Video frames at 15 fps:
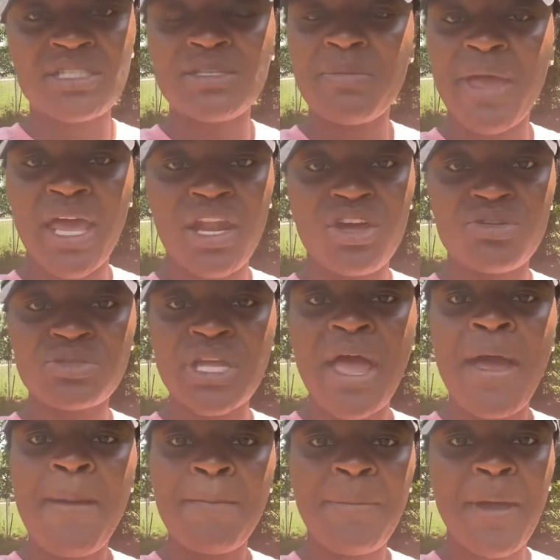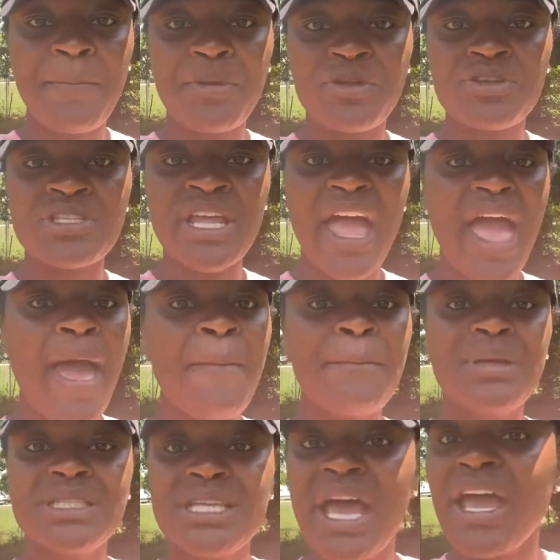tomatoes, peppers, and
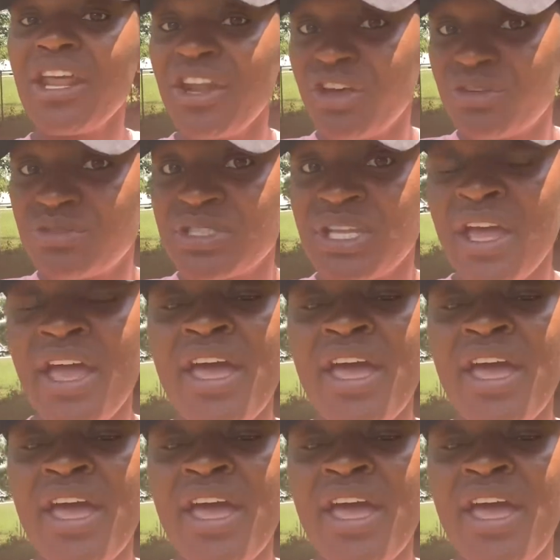potatoes.